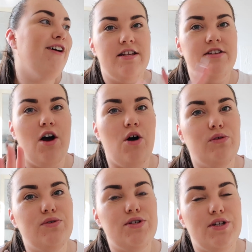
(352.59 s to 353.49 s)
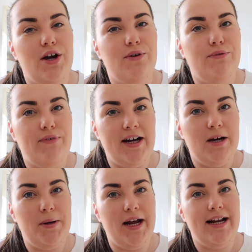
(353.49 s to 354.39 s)
There's an old stone
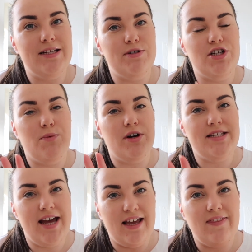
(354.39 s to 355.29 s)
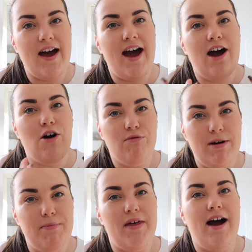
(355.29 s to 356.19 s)
fireplace which I want to take that out,
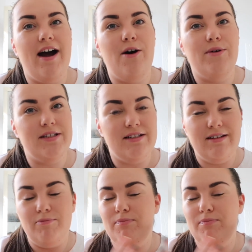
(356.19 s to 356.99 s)
rip that out and